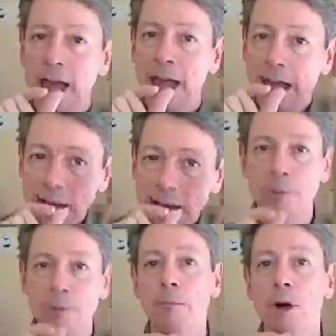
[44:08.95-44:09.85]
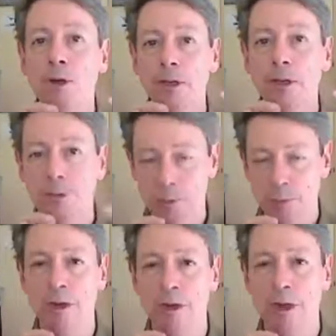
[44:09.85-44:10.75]
have a moment of
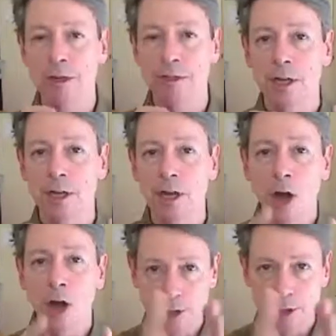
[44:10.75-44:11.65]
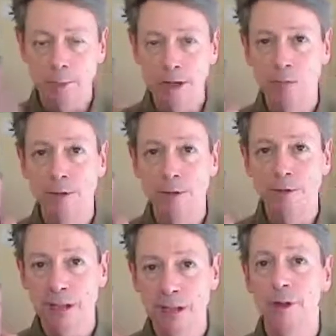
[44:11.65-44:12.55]
experience on the spectrum of
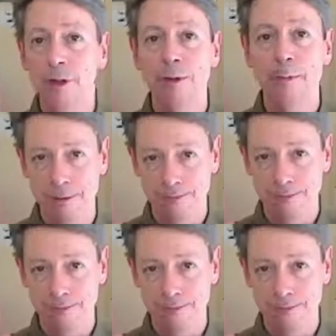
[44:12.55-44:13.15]
feeling cared about.